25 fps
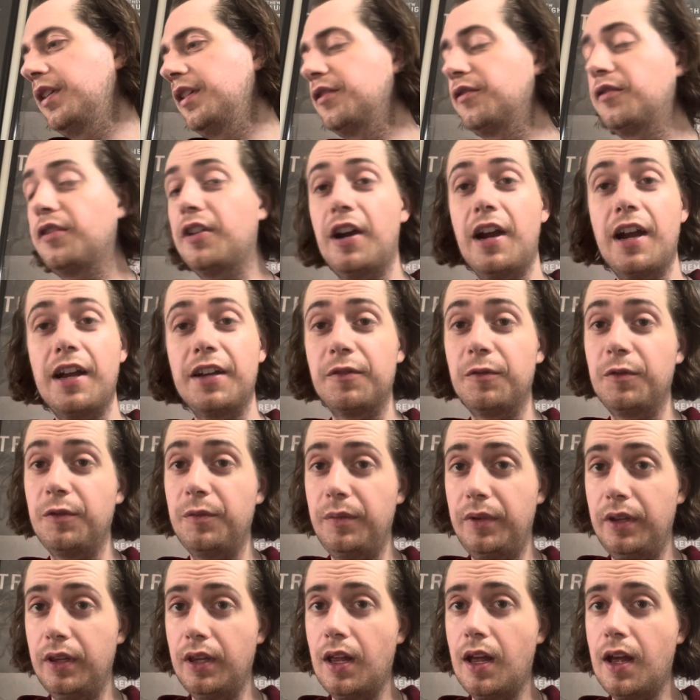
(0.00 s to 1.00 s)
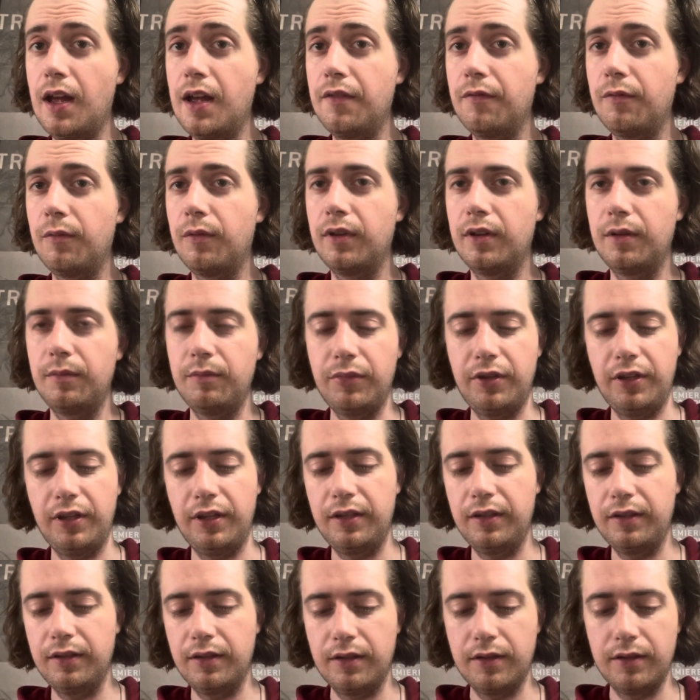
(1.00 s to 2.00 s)
to interact with me live while I'm
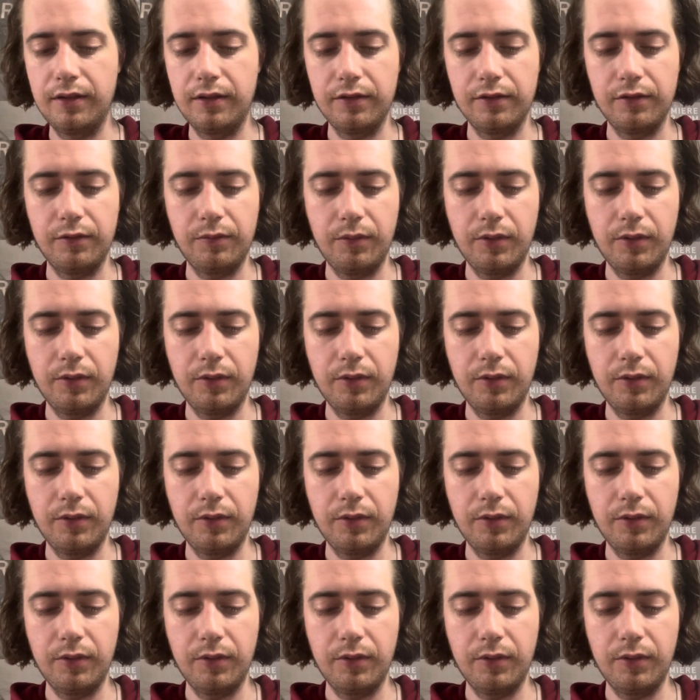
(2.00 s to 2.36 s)
playing things.